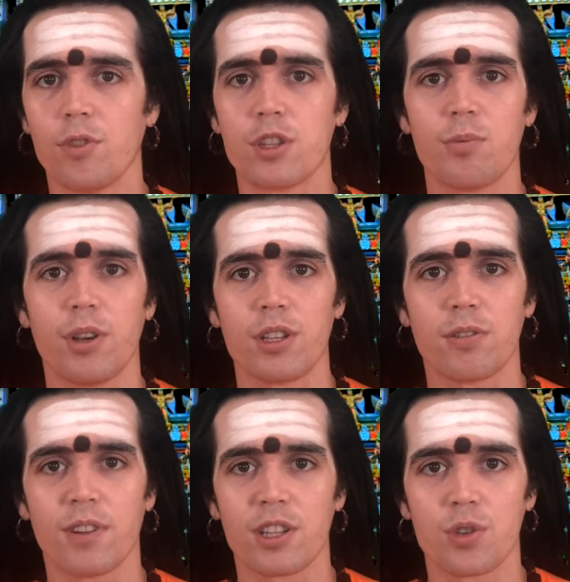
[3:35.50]
space
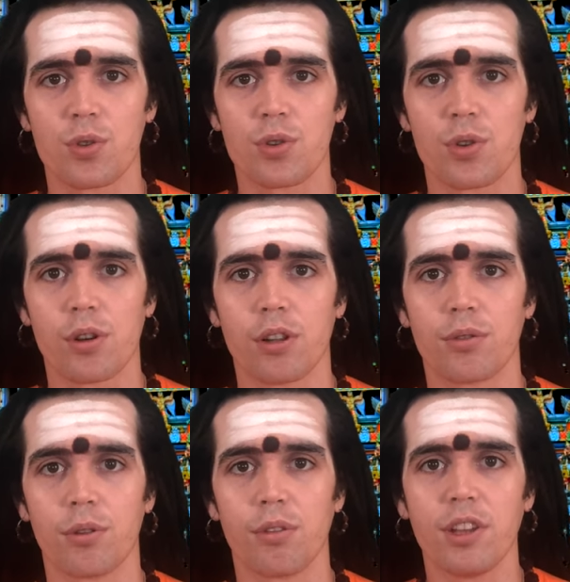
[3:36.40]
of that
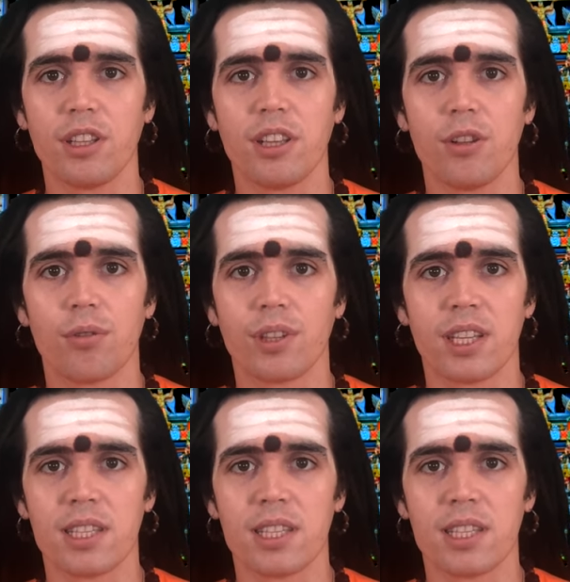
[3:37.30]
socio-cultural thing. They have